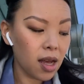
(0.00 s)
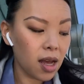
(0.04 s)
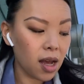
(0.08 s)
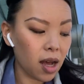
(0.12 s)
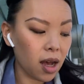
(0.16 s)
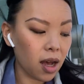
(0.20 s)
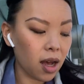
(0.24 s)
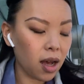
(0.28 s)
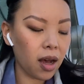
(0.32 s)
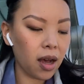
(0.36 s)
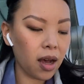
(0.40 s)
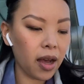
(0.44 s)

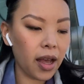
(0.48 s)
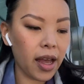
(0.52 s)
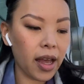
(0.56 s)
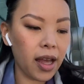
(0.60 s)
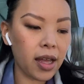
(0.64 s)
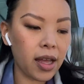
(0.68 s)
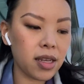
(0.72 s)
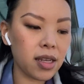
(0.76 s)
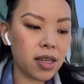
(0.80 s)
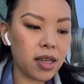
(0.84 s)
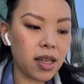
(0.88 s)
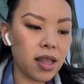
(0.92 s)

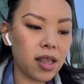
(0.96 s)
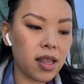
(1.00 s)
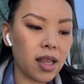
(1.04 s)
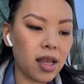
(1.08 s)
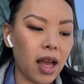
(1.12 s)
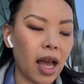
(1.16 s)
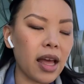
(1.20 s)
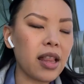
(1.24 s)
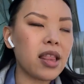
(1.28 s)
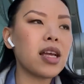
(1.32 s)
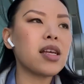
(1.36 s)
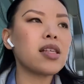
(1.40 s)
And
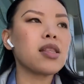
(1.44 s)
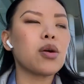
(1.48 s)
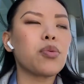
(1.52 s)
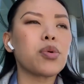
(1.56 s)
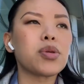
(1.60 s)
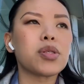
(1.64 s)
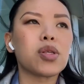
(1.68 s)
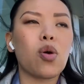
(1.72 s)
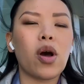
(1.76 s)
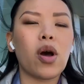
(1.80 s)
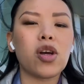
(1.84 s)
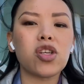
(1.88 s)
I think there
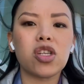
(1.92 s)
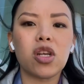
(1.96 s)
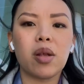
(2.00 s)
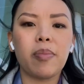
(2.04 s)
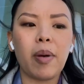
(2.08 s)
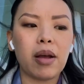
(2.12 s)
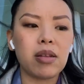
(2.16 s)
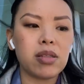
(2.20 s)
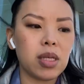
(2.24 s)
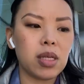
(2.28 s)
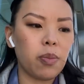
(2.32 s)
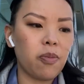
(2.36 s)
was a question
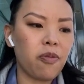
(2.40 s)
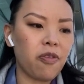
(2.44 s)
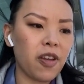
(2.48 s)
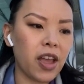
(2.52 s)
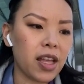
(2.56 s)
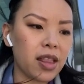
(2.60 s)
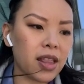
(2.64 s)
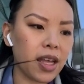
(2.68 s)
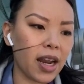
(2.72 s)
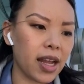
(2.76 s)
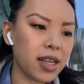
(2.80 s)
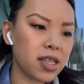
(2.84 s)
about
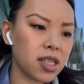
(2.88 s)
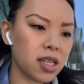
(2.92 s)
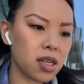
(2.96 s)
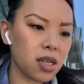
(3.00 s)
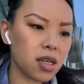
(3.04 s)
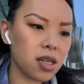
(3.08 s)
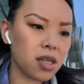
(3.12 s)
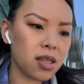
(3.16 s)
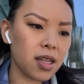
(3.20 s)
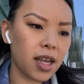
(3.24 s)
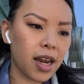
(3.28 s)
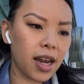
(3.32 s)
deepfake that I
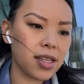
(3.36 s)
didn't